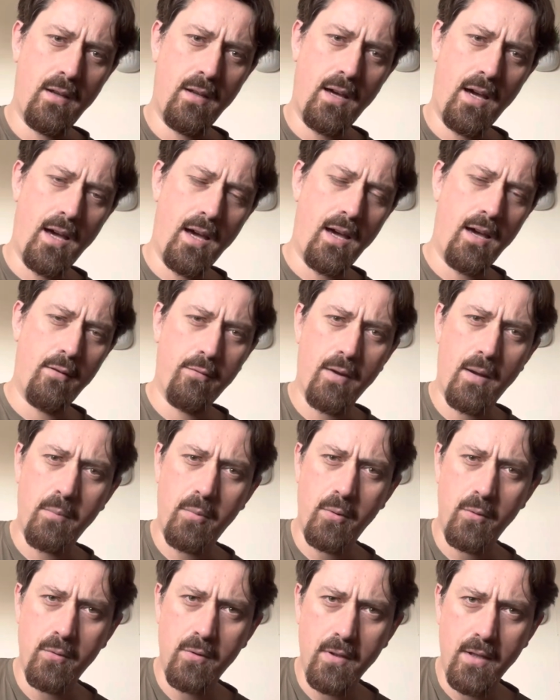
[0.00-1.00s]

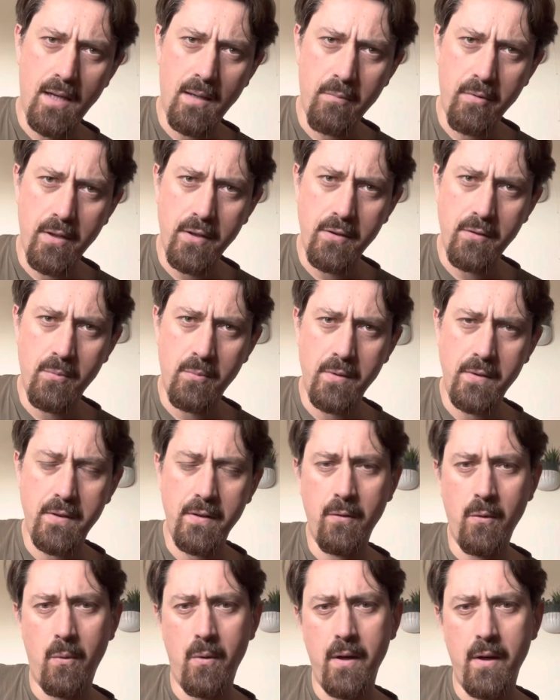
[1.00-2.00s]
fretboard and bridge, which
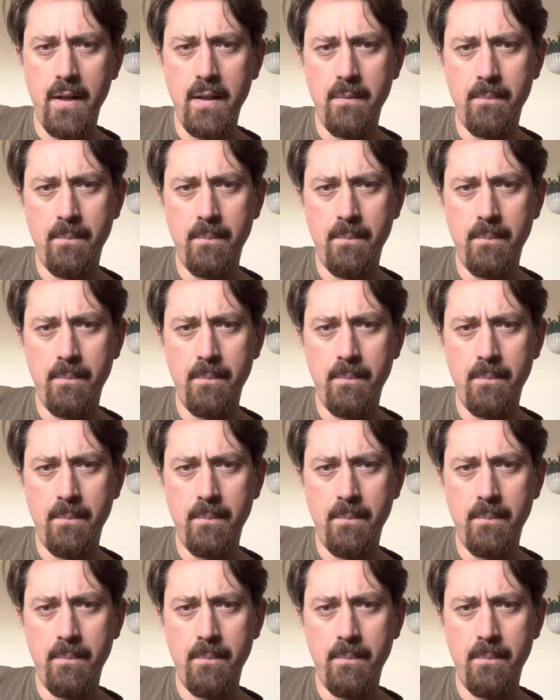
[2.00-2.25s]
is quite